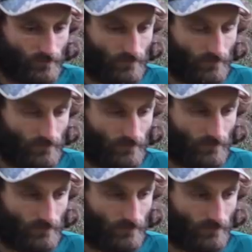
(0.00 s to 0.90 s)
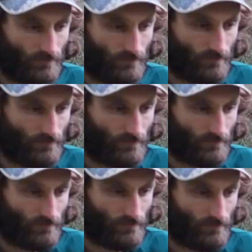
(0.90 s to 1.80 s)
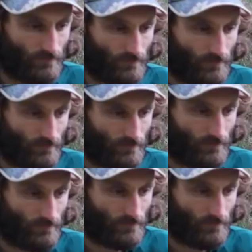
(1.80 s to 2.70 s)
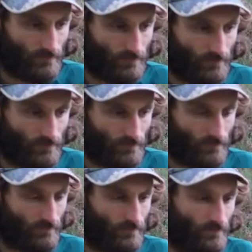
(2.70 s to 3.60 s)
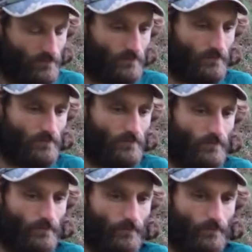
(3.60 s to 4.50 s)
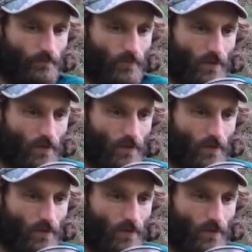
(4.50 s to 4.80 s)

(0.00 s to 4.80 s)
No words are spoken by the person on screen.